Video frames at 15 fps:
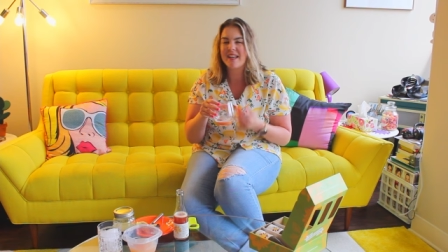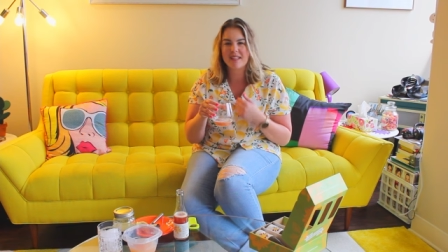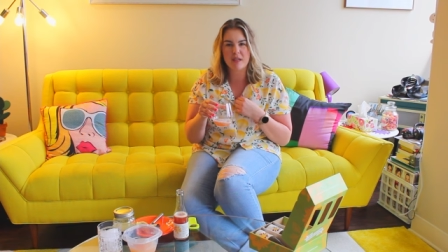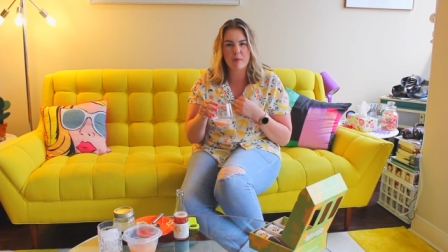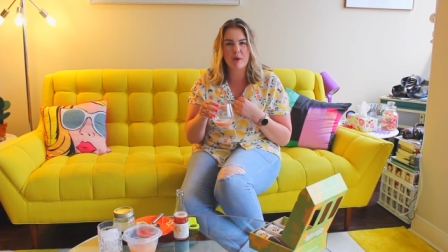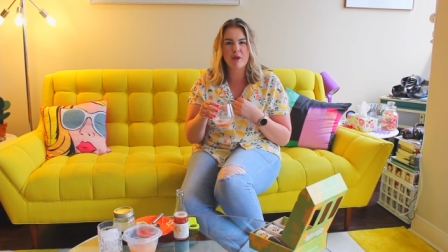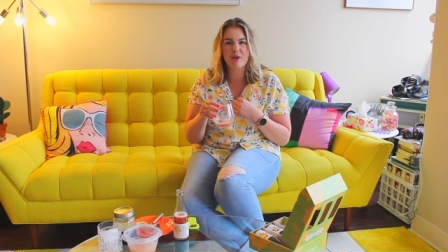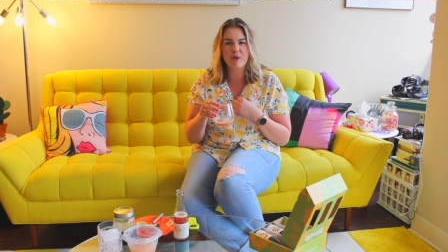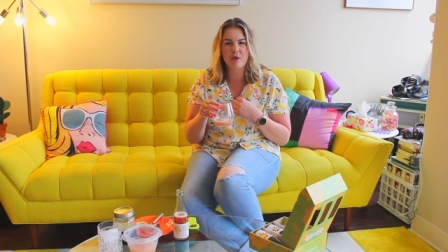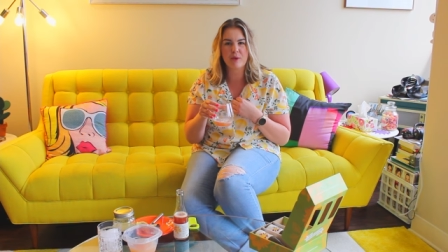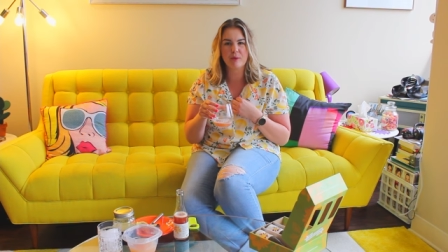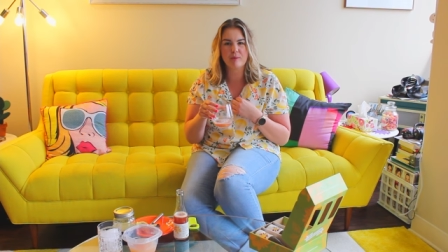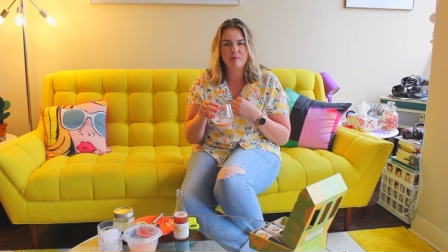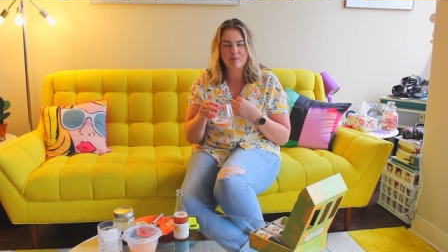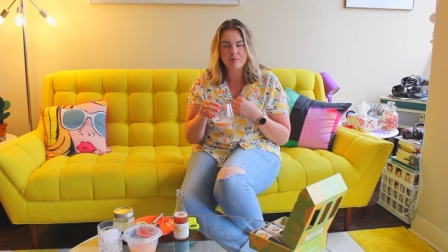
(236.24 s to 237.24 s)
As someone
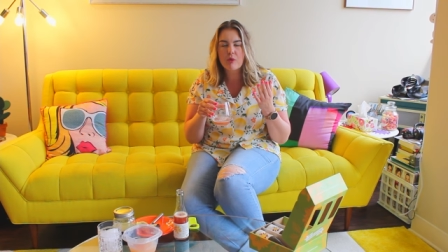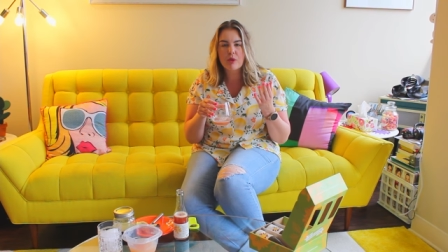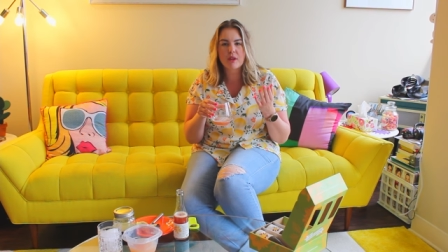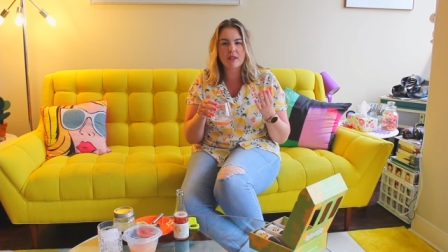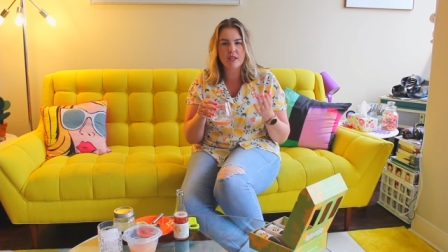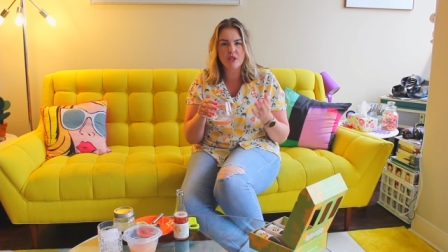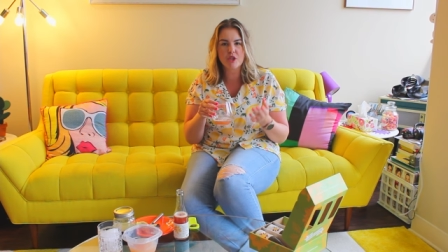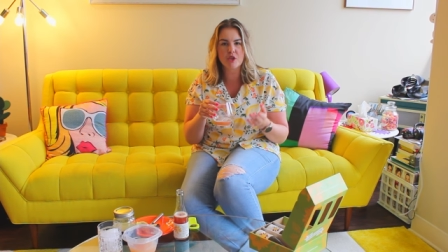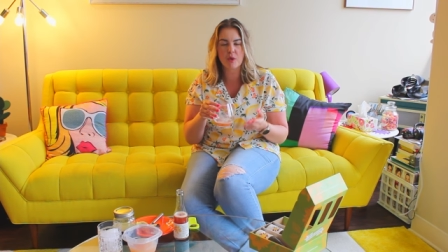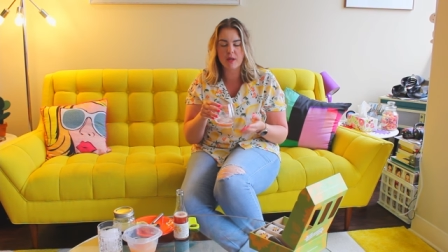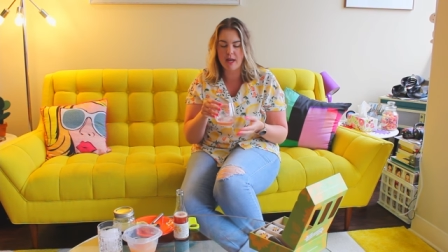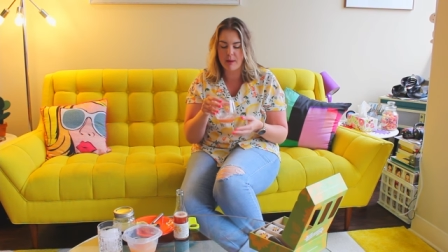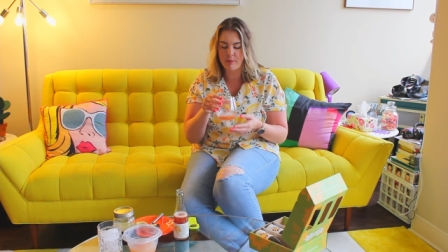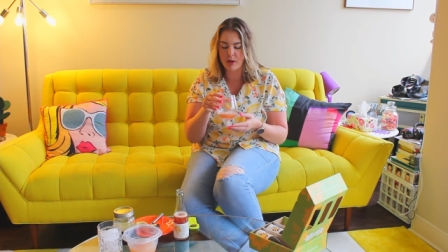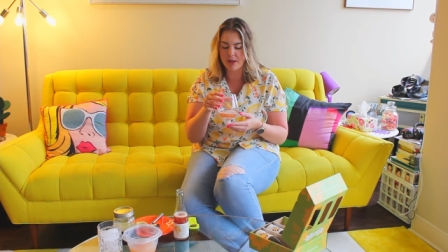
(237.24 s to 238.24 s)
who really enjoyed
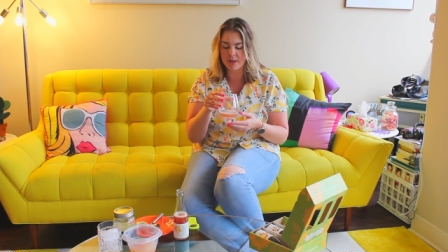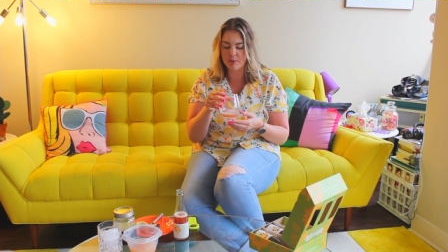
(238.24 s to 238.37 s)
Aperol